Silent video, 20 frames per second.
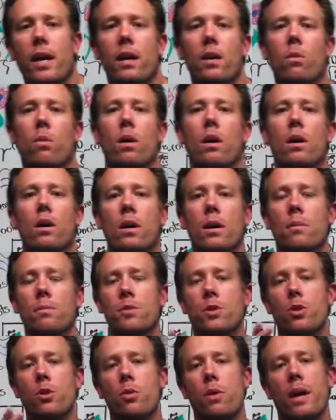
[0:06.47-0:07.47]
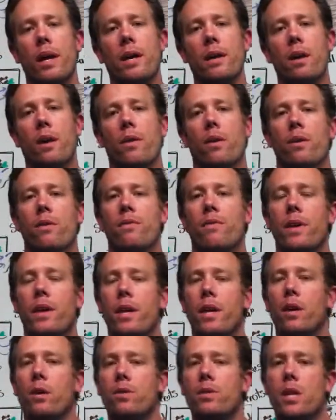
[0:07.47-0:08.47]
and welcome to another
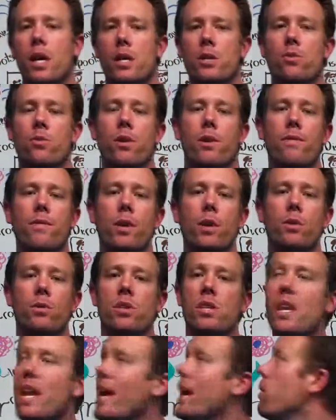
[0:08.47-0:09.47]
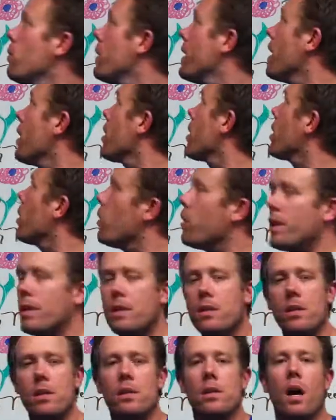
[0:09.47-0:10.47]
video test review. Today we are going
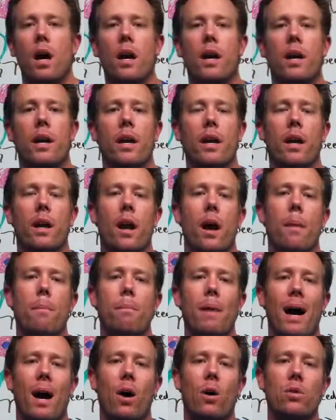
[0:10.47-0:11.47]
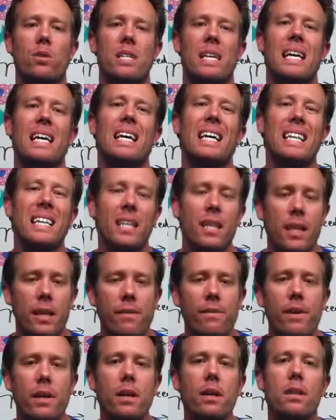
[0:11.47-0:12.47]
to talking about
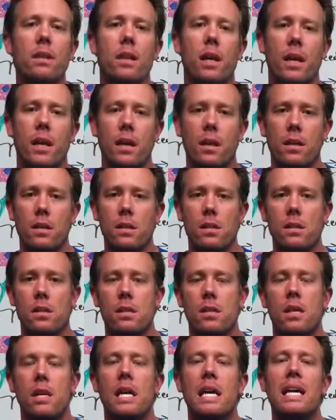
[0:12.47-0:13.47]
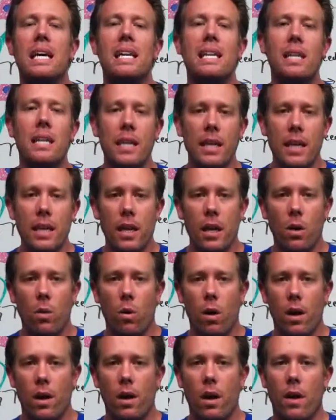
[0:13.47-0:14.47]
living things needing
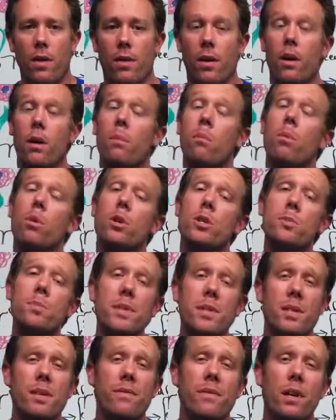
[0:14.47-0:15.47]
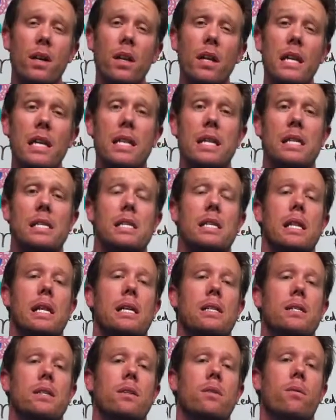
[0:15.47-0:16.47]
one another. More specifically in this
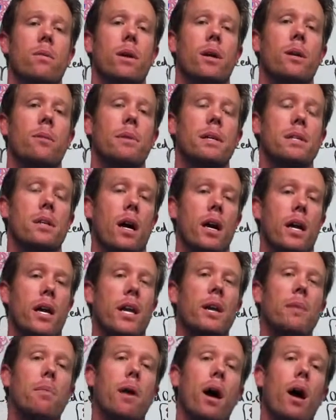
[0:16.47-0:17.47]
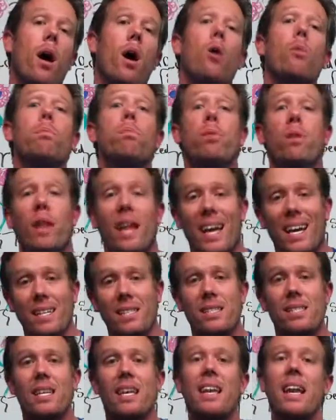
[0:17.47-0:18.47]
lesson we're going to be talking about how
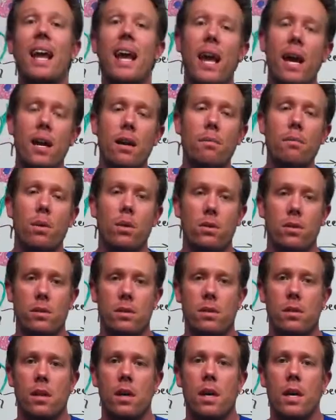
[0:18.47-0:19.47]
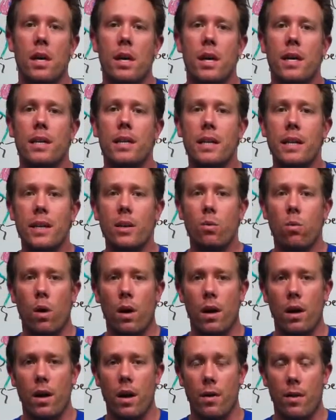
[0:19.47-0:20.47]
plants and animals need
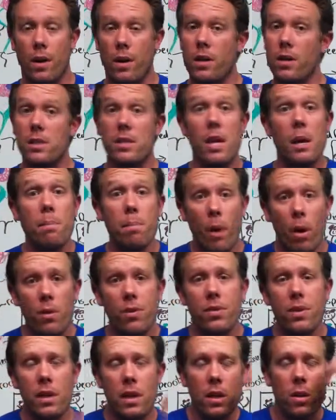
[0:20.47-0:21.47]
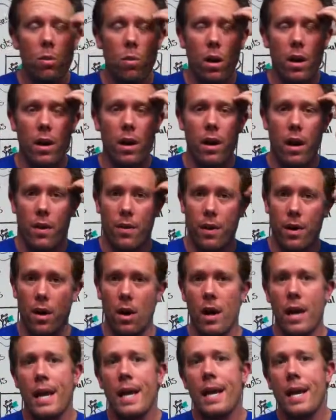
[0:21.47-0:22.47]
one another because they both need one another
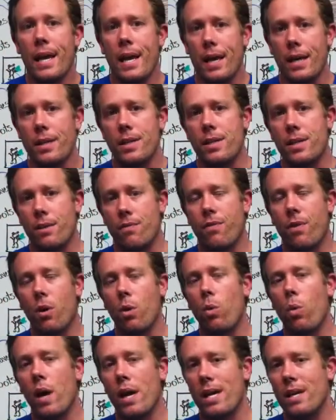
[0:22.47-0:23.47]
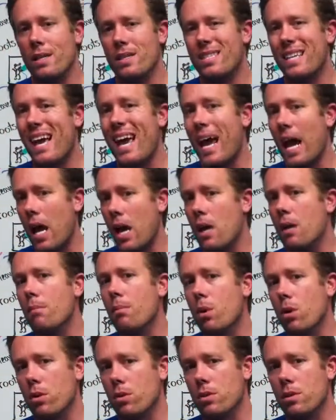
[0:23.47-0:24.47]
in different ways.
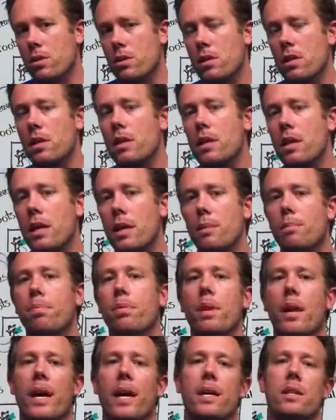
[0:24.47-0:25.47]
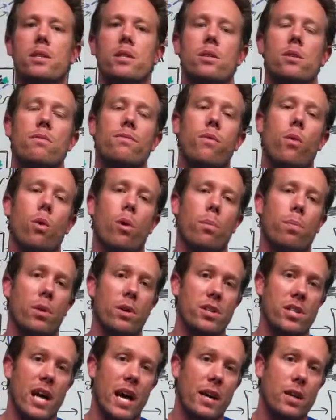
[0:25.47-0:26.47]
Animals need plants for
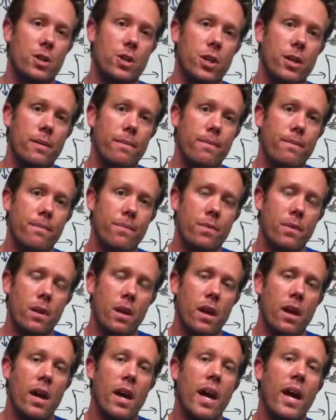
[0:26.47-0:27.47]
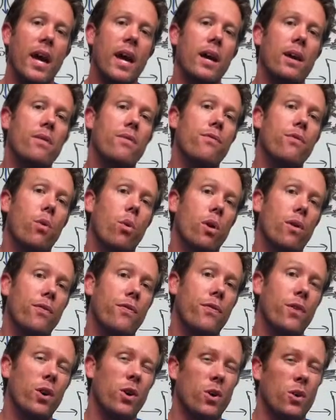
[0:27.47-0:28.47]
protection and for
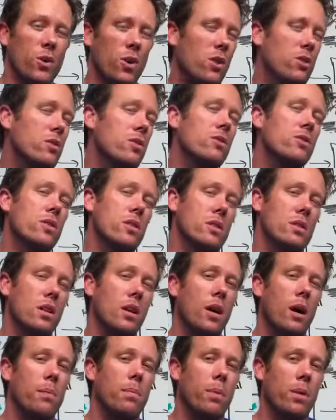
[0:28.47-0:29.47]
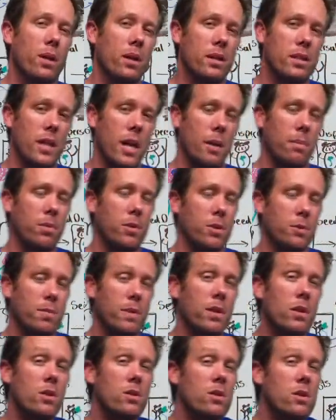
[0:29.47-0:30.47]
food. Those are just a couple examples,
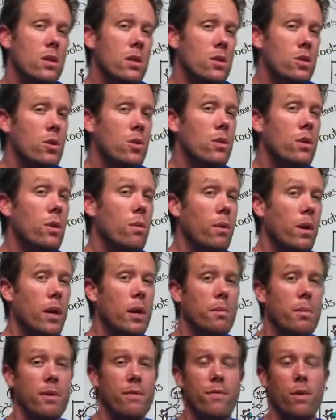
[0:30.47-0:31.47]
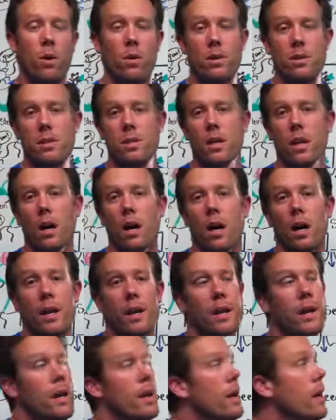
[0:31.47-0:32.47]
but those are the two that we're going to be focusing on